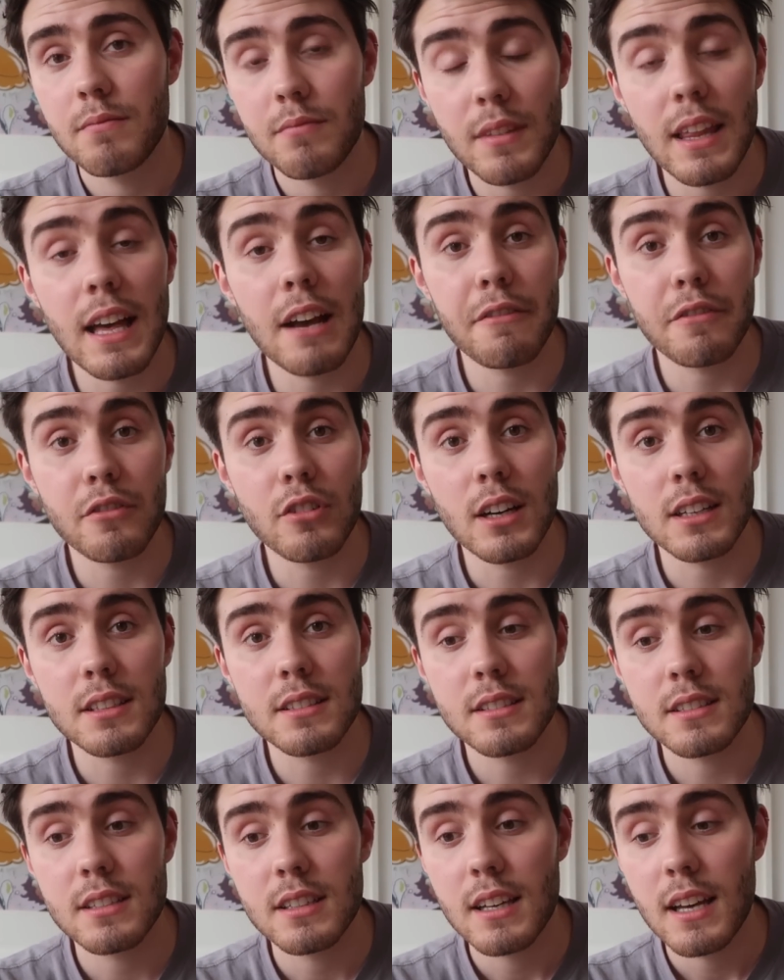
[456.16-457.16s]
there for
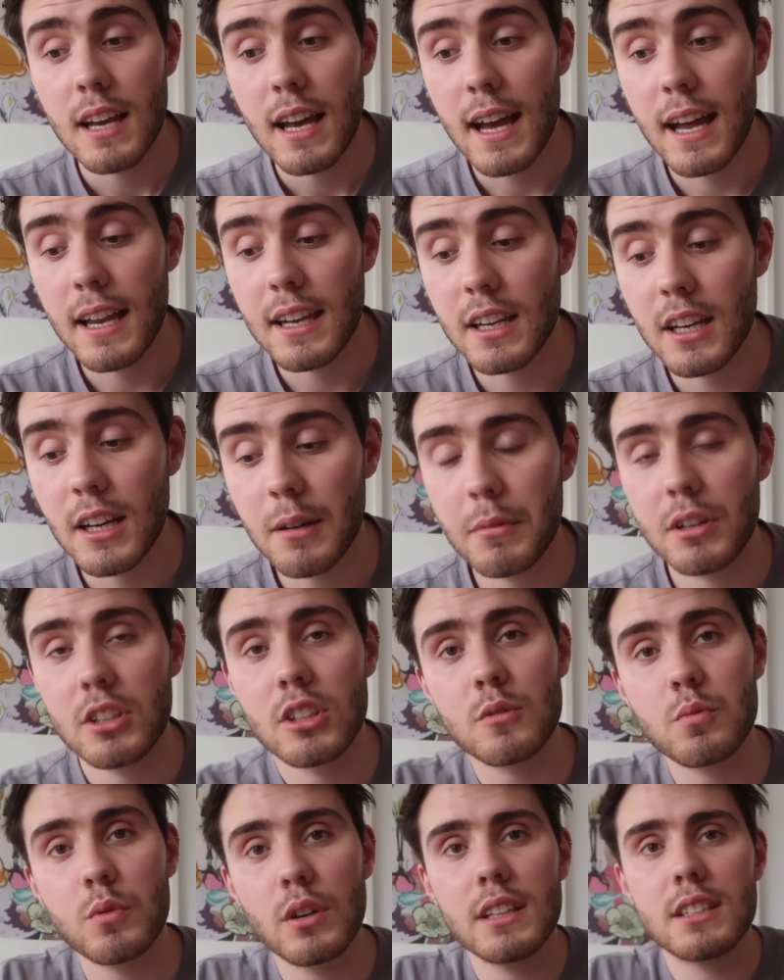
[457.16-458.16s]
us. And I
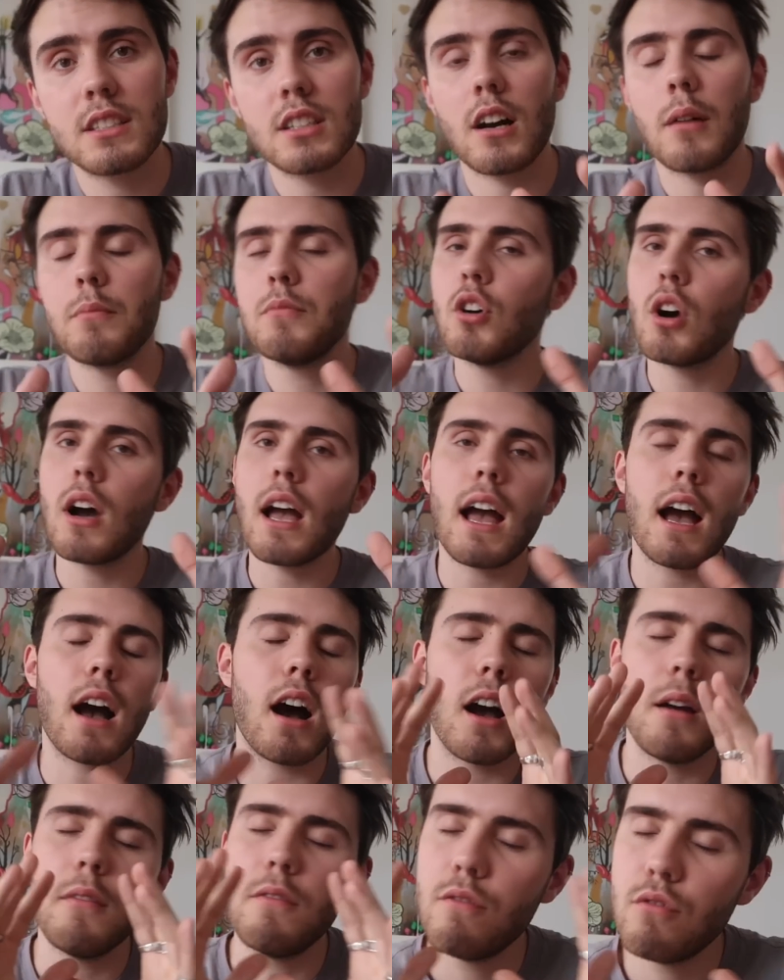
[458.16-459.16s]
just wanted to,
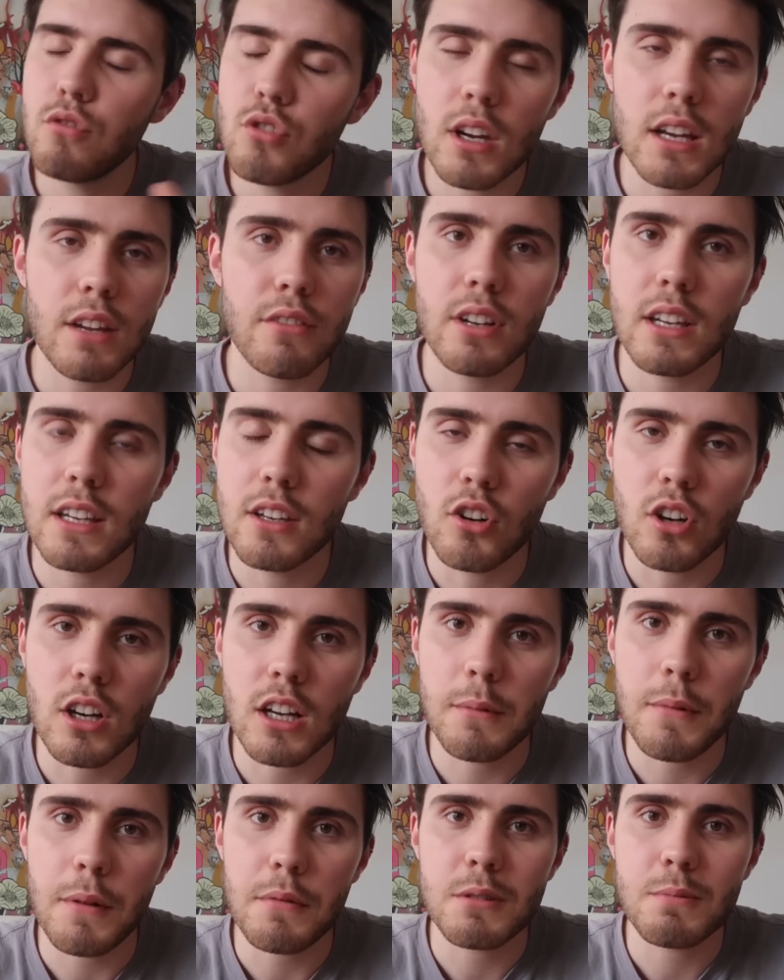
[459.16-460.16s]
I'm really, really not
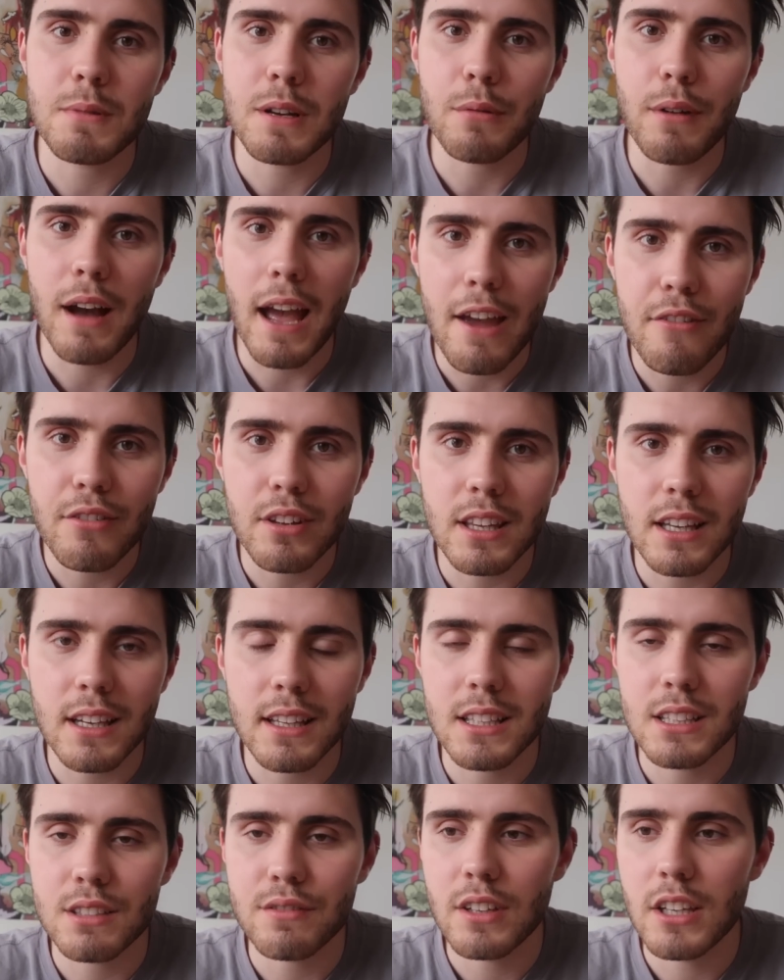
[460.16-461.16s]
going to be able to speak about everything
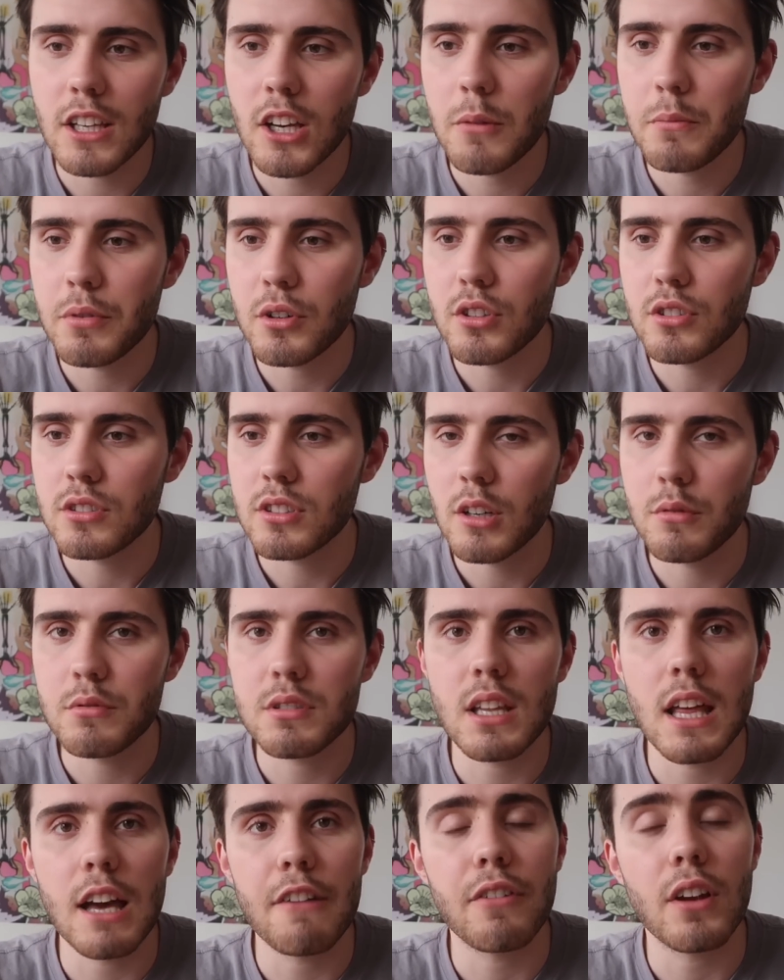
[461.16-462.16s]
in this video because I
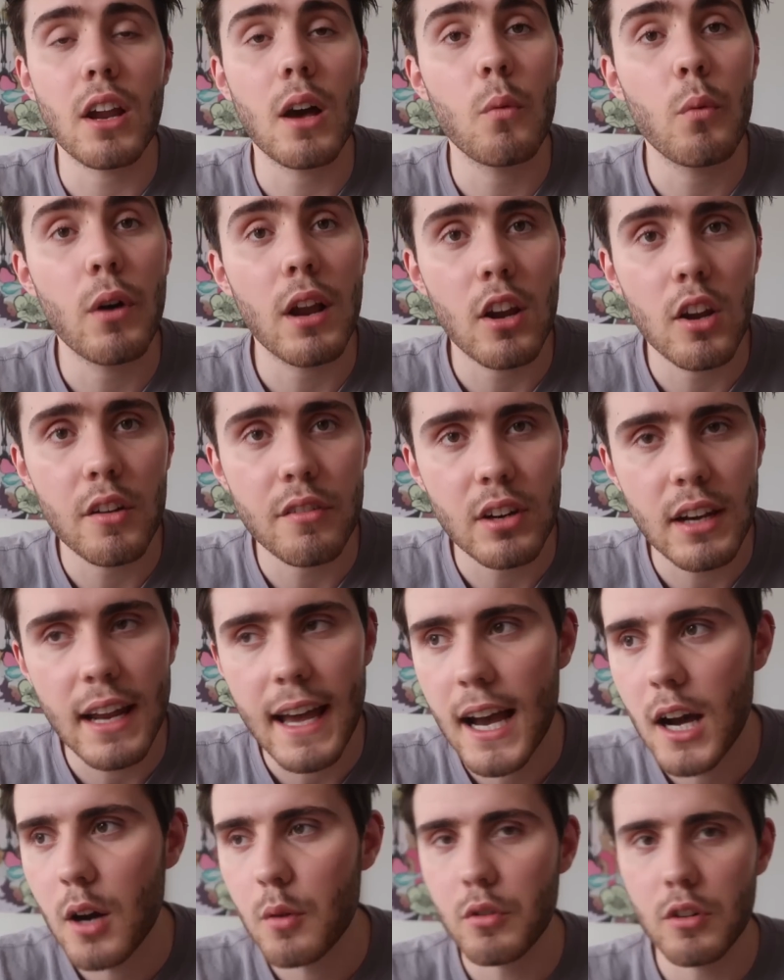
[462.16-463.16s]
was there for like well over an
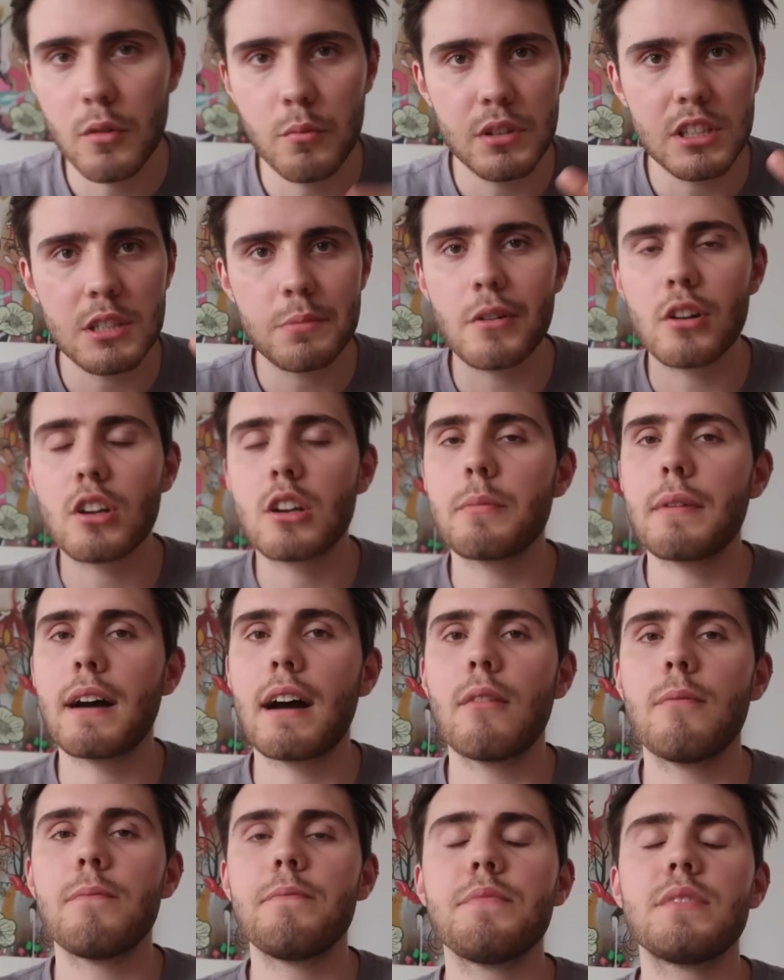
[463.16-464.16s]
hour, and we spoke
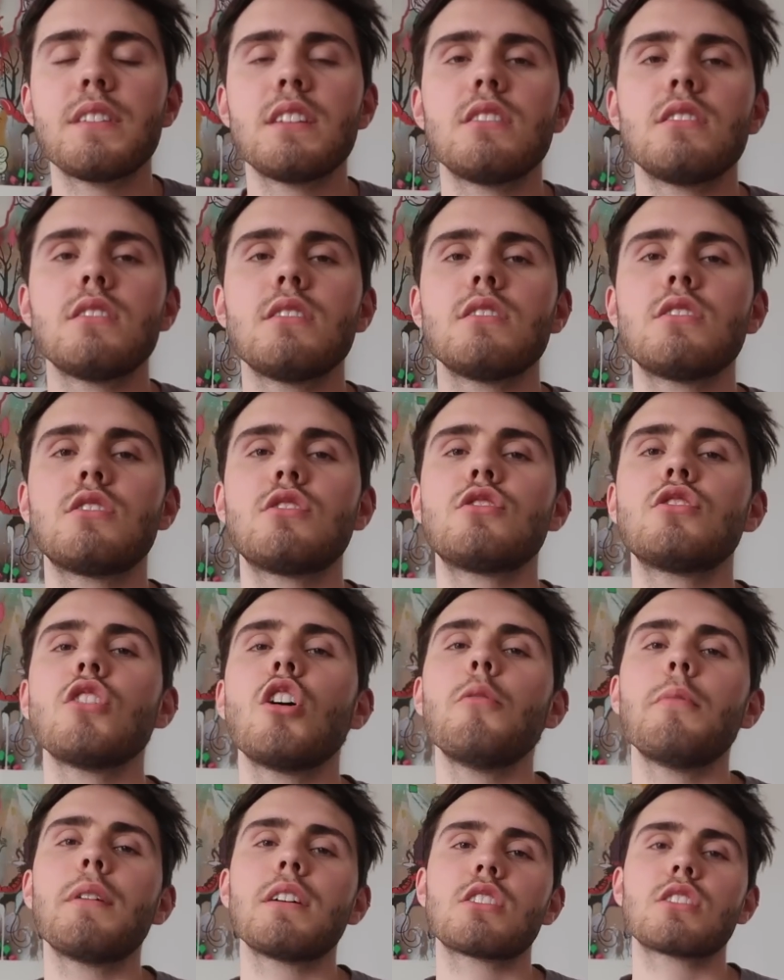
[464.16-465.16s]
about
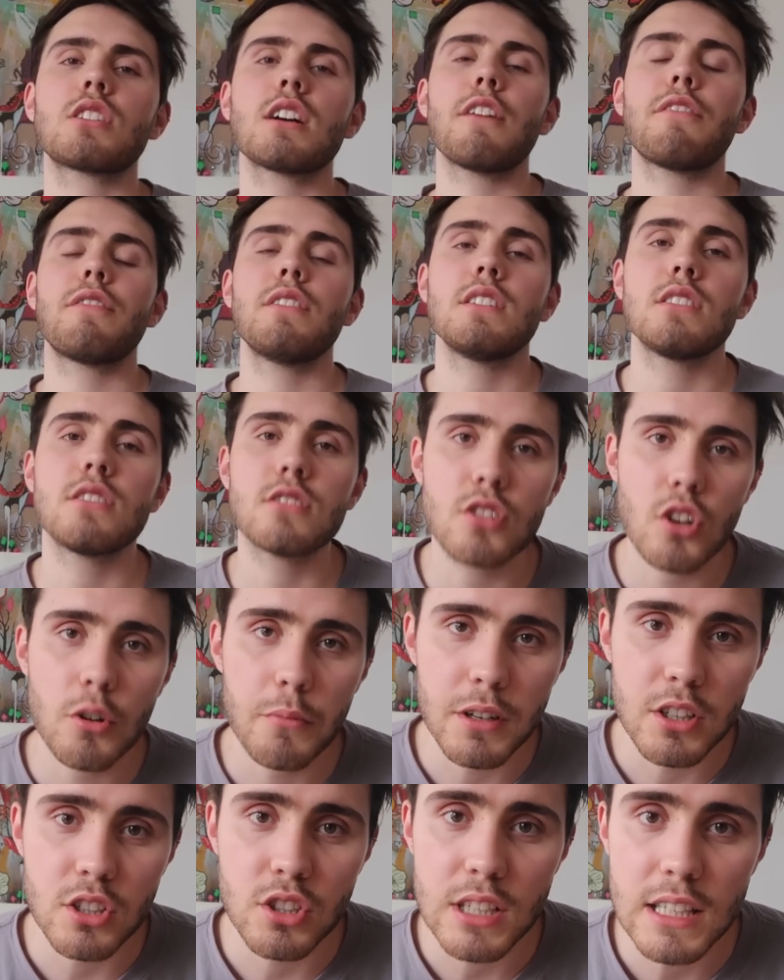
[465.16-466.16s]
so much stuff in so
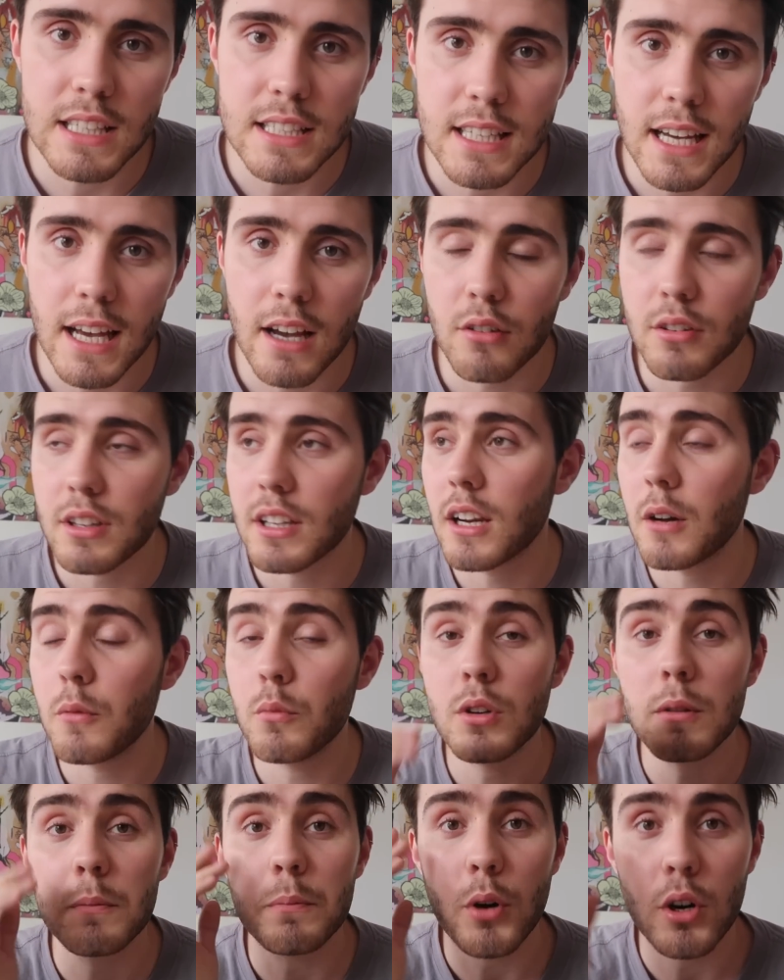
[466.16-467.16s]
much detail that I
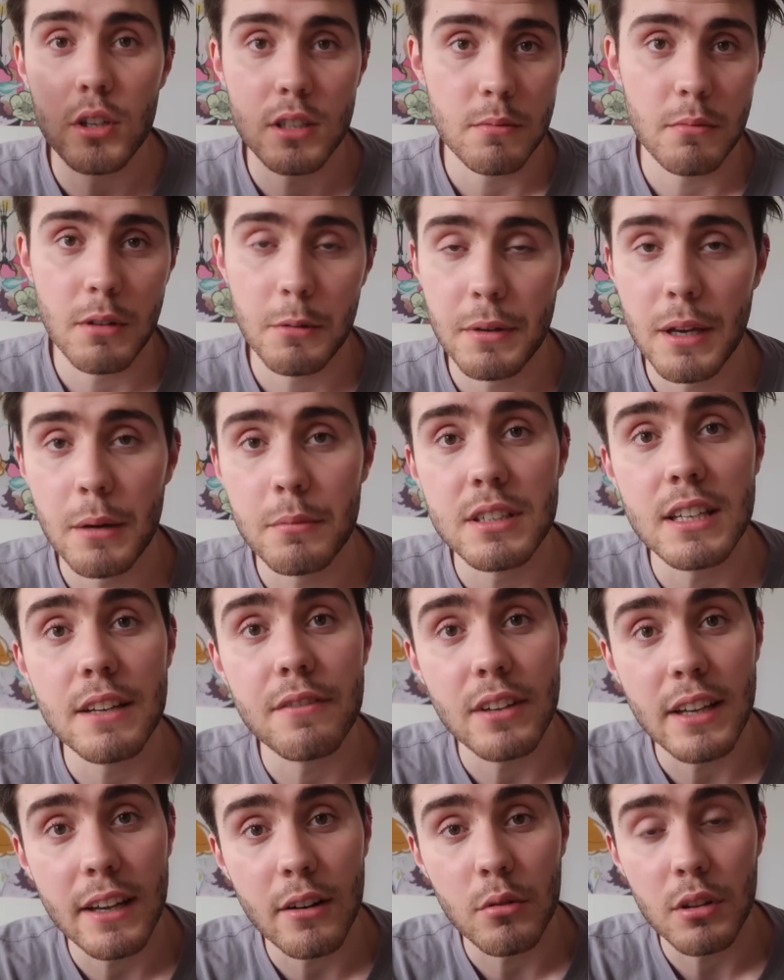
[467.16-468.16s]
wouldn't possibly be able to
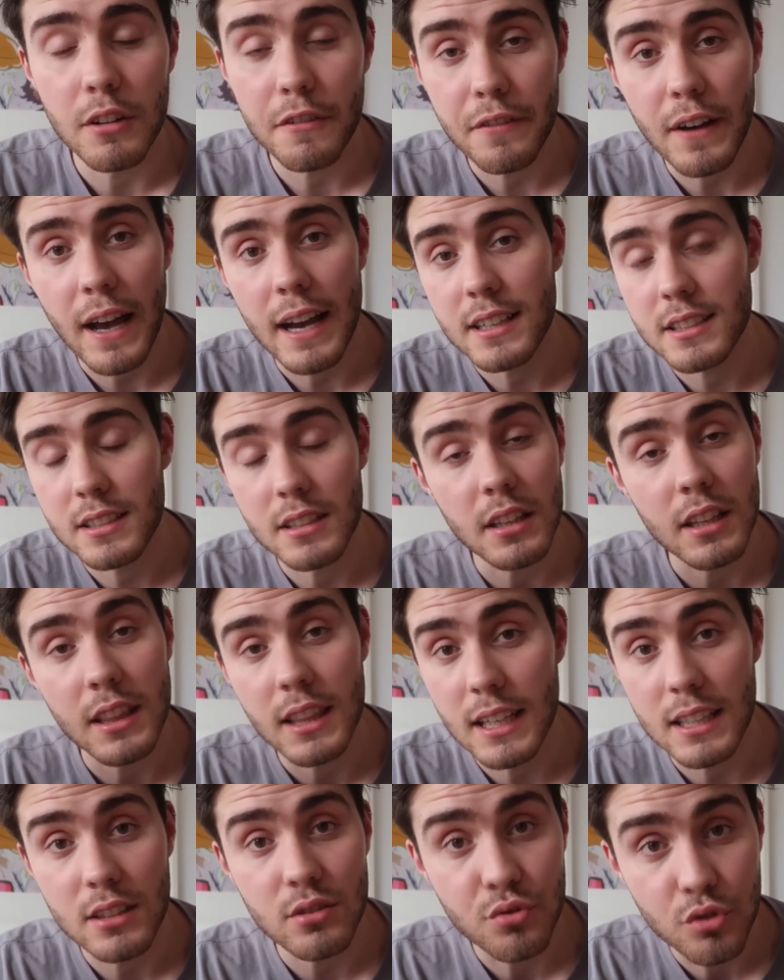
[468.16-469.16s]
even get all the facts and the
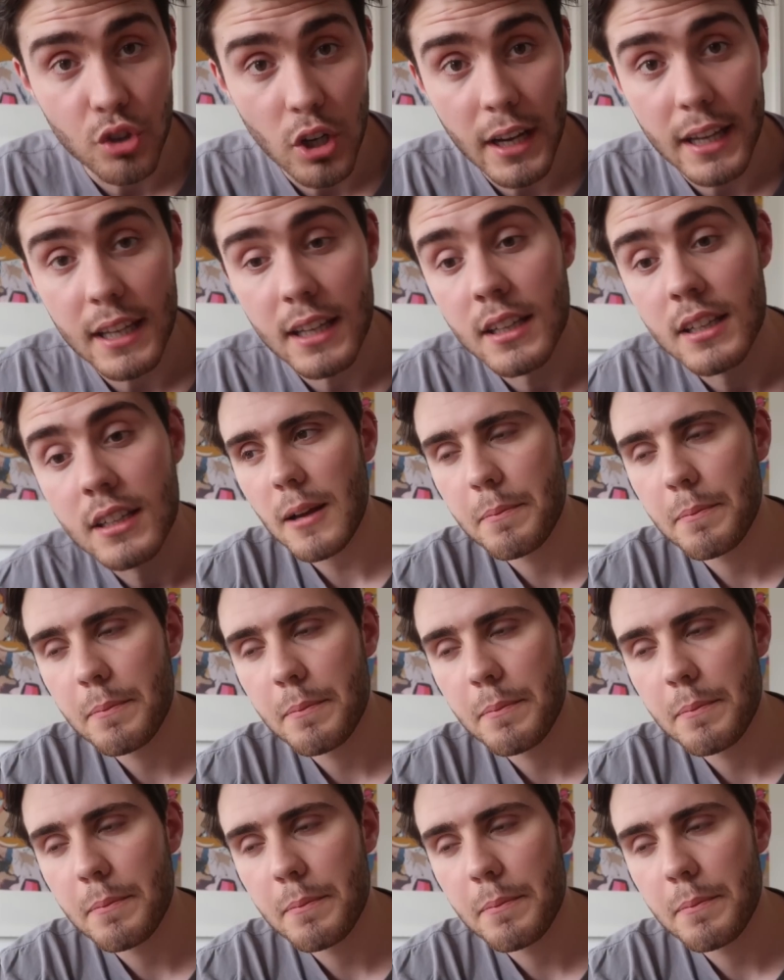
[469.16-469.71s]
things right.